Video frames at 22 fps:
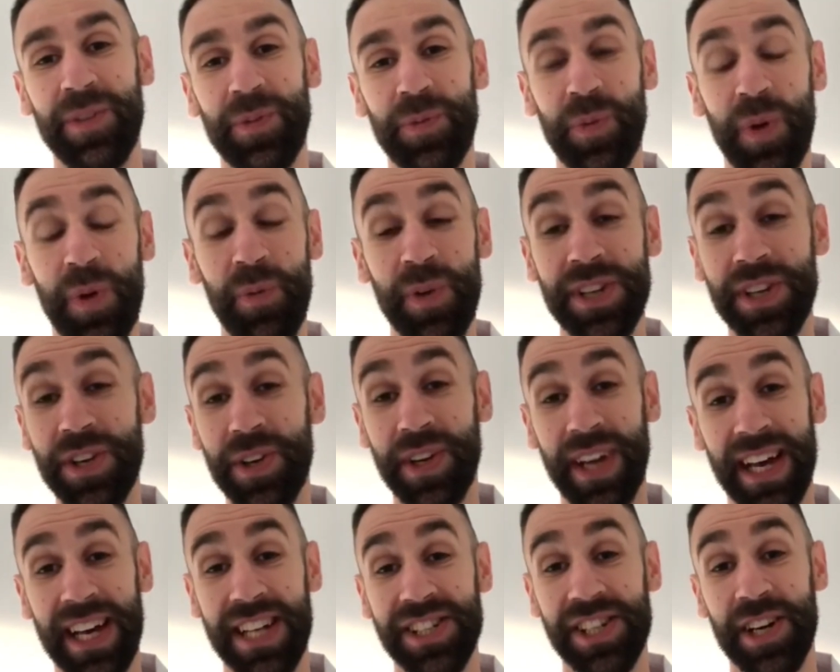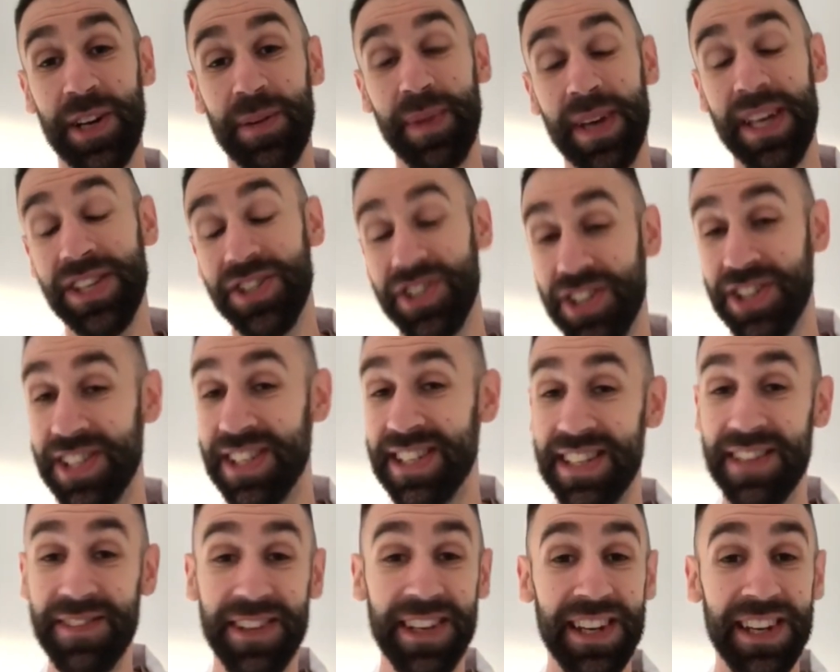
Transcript: when we do catch up, it's just as if